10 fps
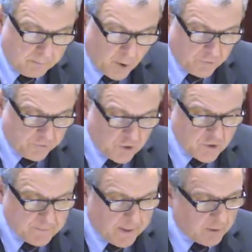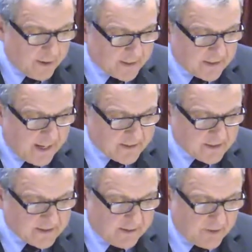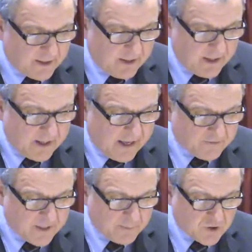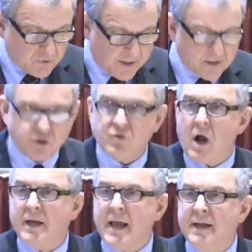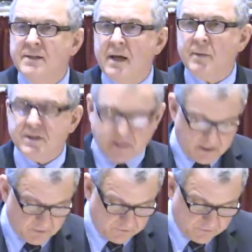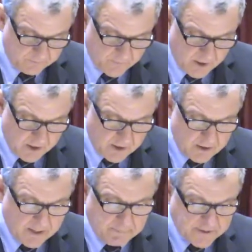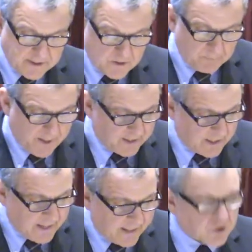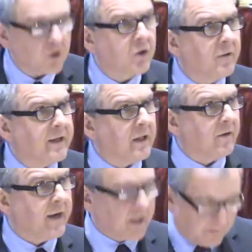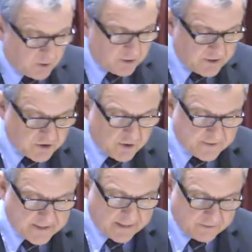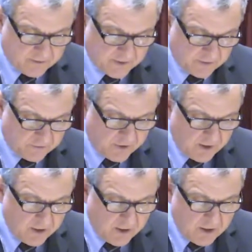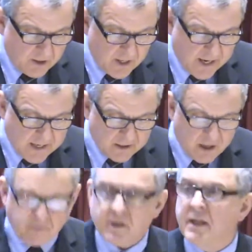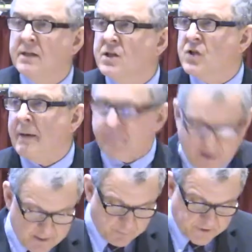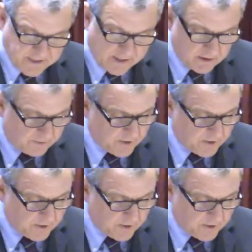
Both students being recognized this evening have demonstrated strong academic skills. They participate in extracurricular and community service activities and are currently in the top 5% of